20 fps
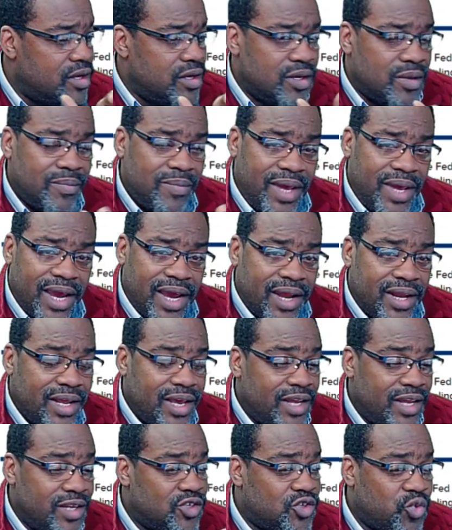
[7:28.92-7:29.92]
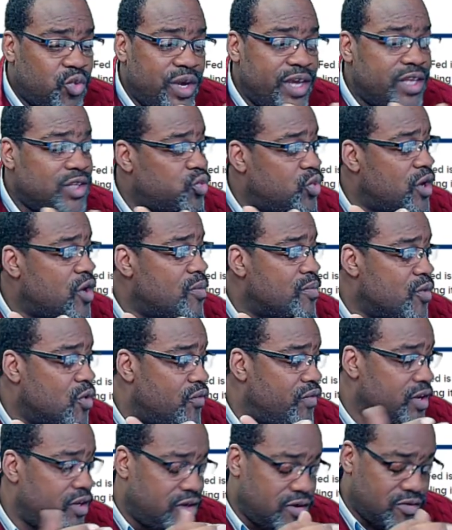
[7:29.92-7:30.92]
Man, and tweets will
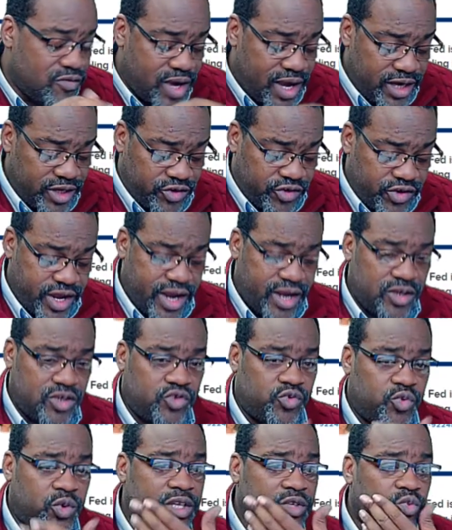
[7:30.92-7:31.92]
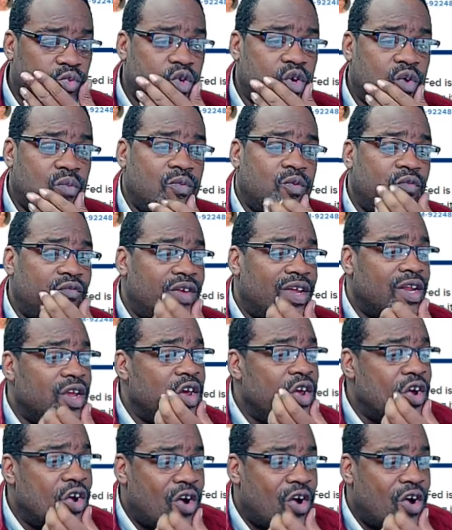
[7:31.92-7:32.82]
move it. You're right, Jay. Tweets will move it.